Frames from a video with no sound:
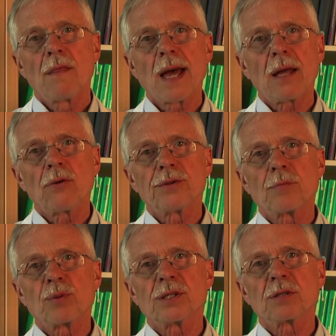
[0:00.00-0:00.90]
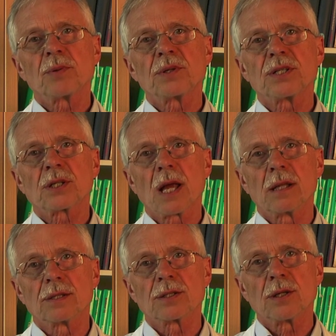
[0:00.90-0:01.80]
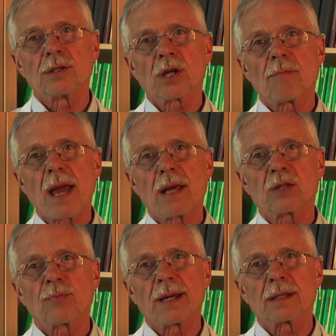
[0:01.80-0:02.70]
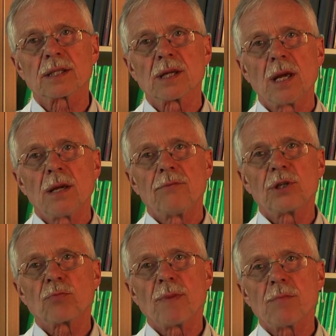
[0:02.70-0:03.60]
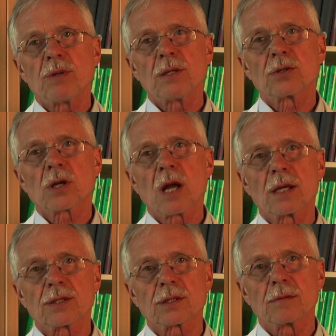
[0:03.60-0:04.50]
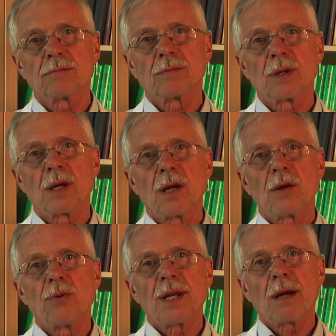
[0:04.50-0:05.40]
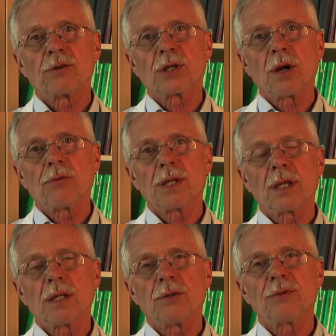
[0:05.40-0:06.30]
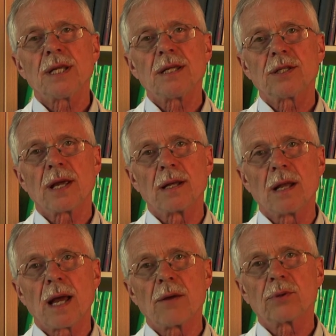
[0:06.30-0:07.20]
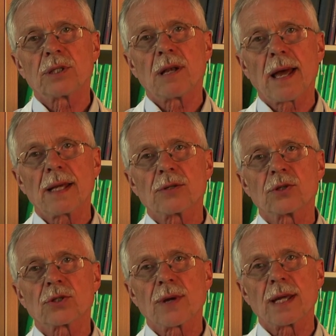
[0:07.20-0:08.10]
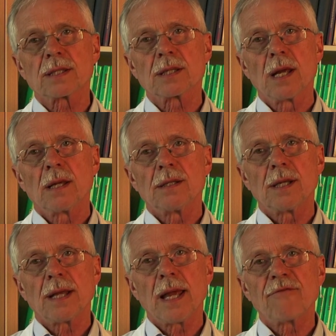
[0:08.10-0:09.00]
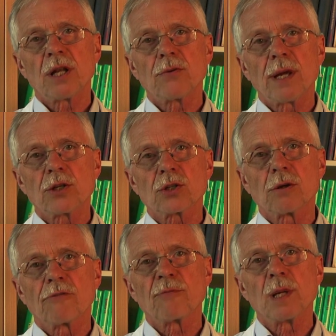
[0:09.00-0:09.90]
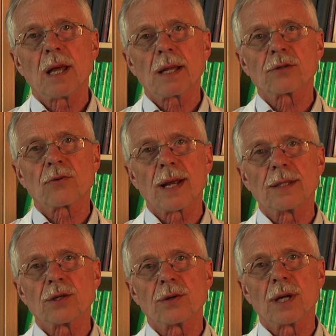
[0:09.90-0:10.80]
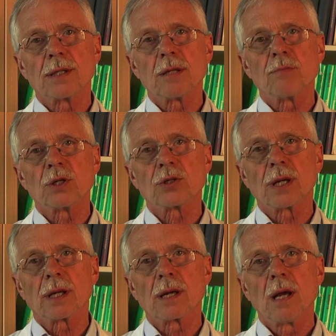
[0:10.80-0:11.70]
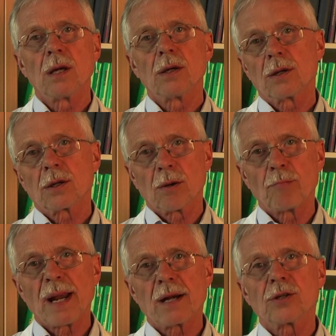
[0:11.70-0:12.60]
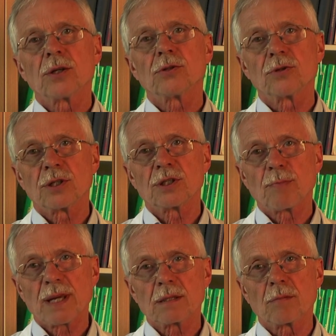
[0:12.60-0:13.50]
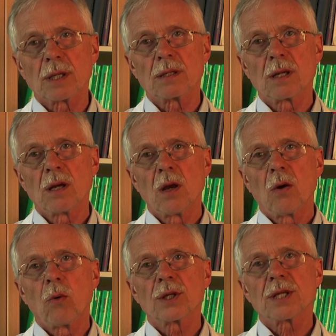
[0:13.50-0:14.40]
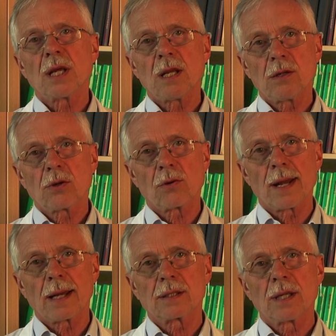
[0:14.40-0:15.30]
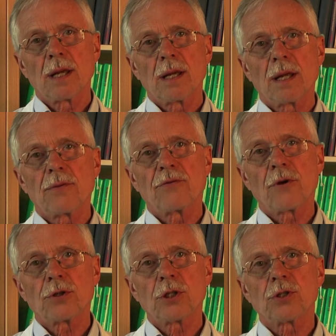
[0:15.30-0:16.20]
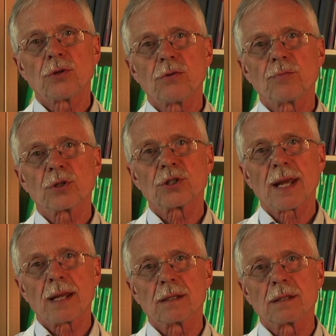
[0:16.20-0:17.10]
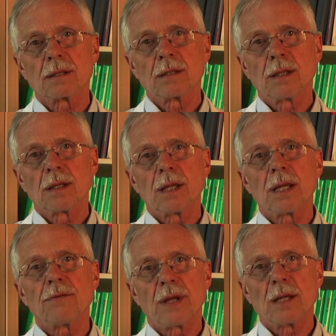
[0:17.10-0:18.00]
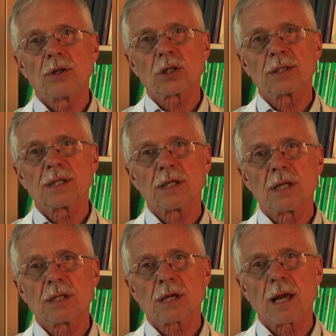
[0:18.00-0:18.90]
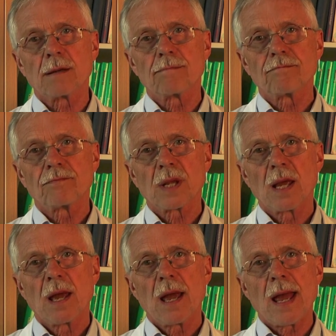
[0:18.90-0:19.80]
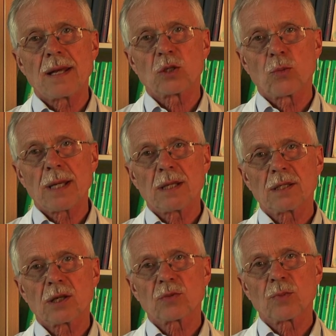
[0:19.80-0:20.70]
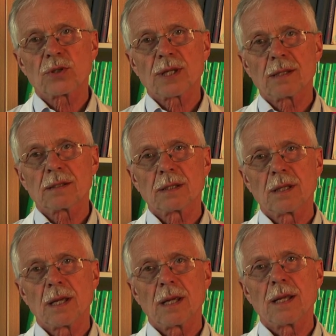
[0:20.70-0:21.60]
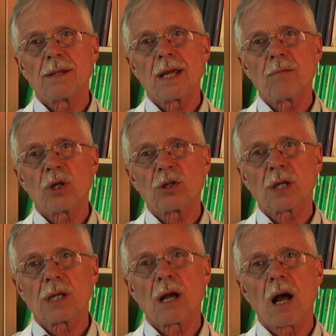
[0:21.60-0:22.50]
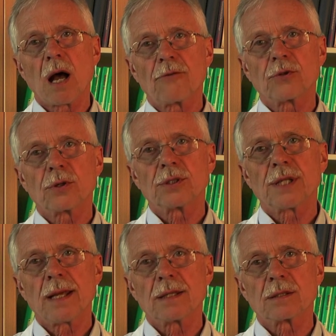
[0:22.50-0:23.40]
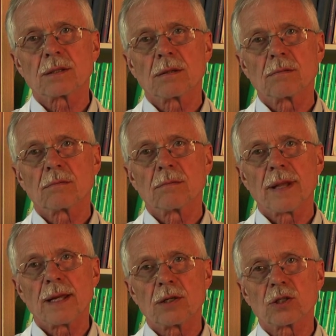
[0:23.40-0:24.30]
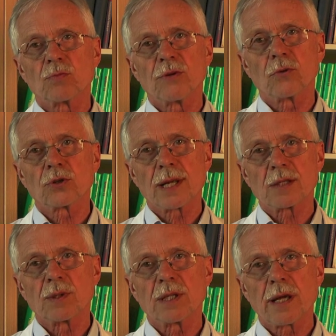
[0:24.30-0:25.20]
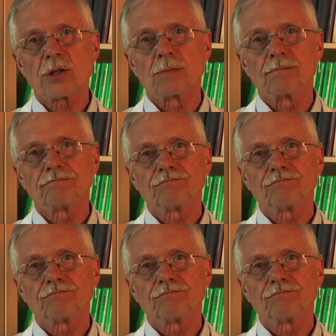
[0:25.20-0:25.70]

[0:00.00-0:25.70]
Now the principal results in some aspects which may be discussed. Without going into detail, I would like to stress that the evaluation of Milan criteria in imaging compared to the specimen was incorrect in 32% in the initial CT scan and 26% in the imaging after TACE, that is before transplantation.